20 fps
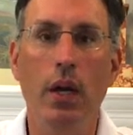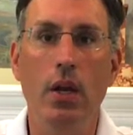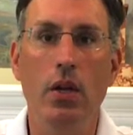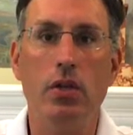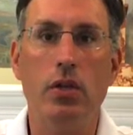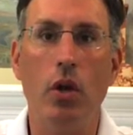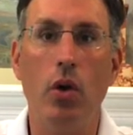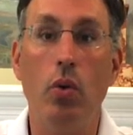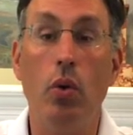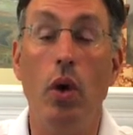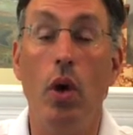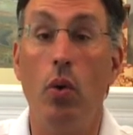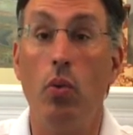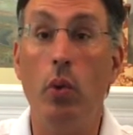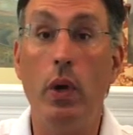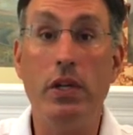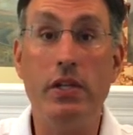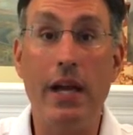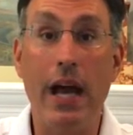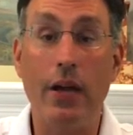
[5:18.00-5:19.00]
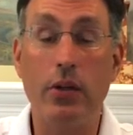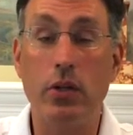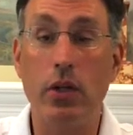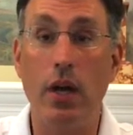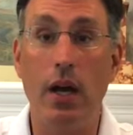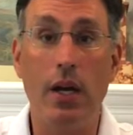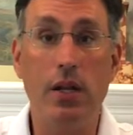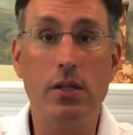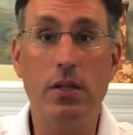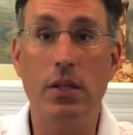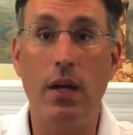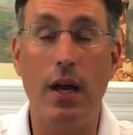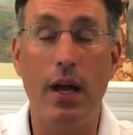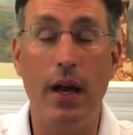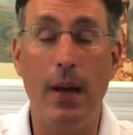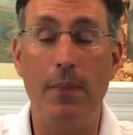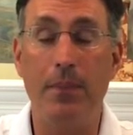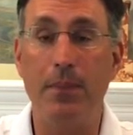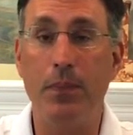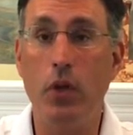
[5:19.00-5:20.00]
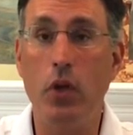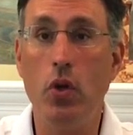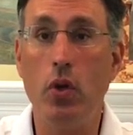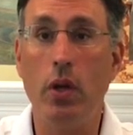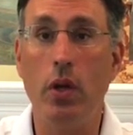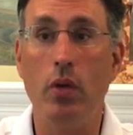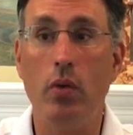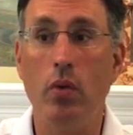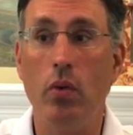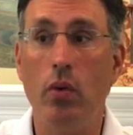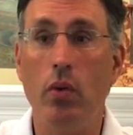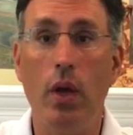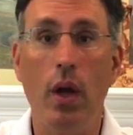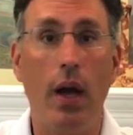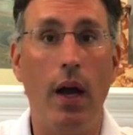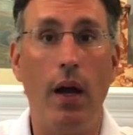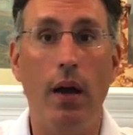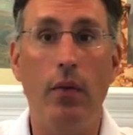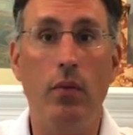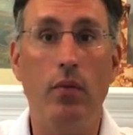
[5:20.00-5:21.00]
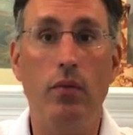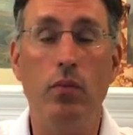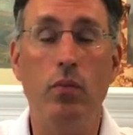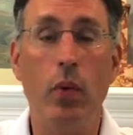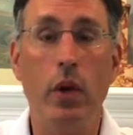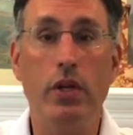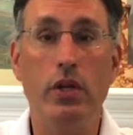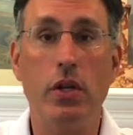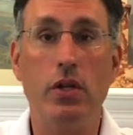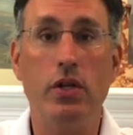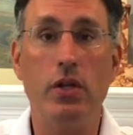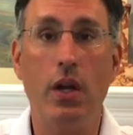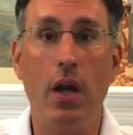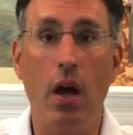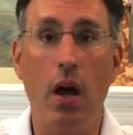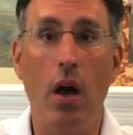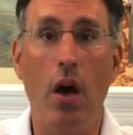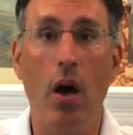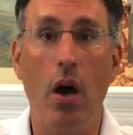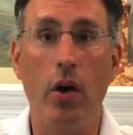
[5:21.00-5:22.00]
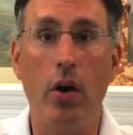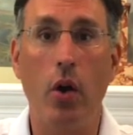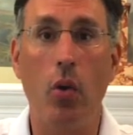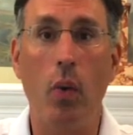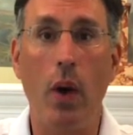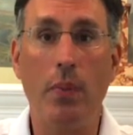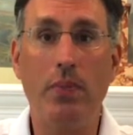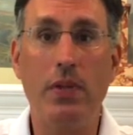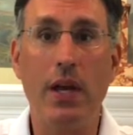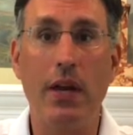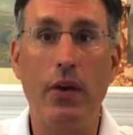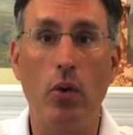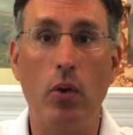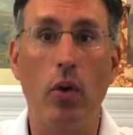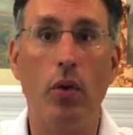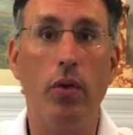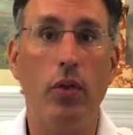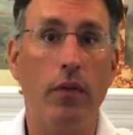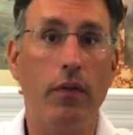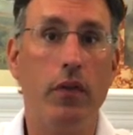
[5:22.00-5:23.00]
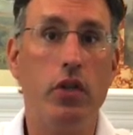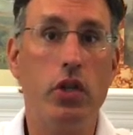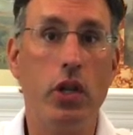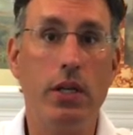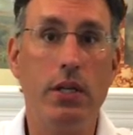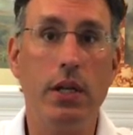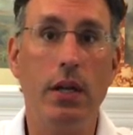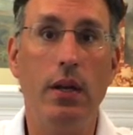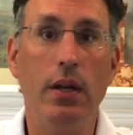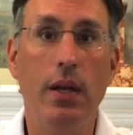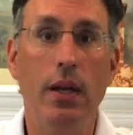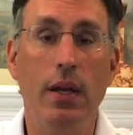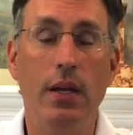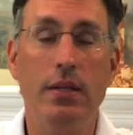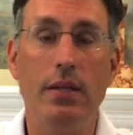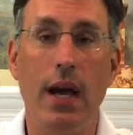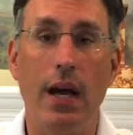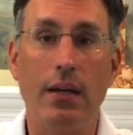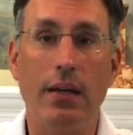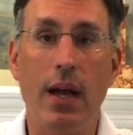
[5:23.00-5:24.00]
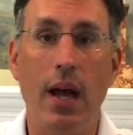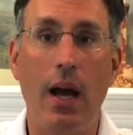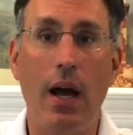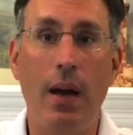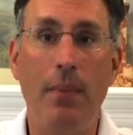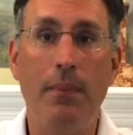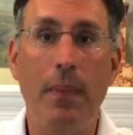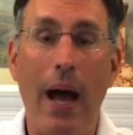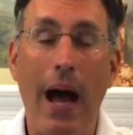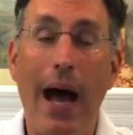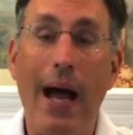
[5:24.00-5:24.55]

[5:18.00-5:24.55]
So reach out to us. You can reach us on our website at orthovirginia.com.